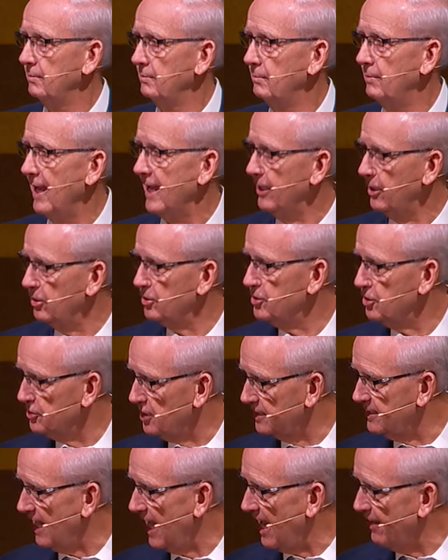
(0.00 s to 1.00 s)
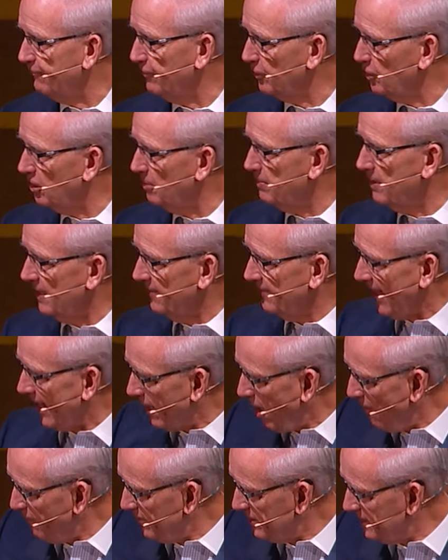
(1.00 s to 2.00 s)
Bankers, there's a time for you to be in that
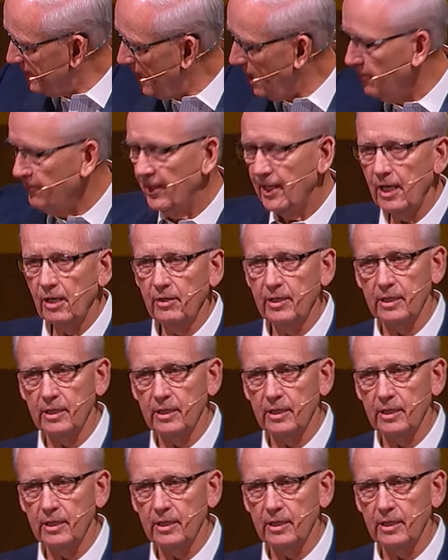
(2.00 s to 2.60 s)
office down there,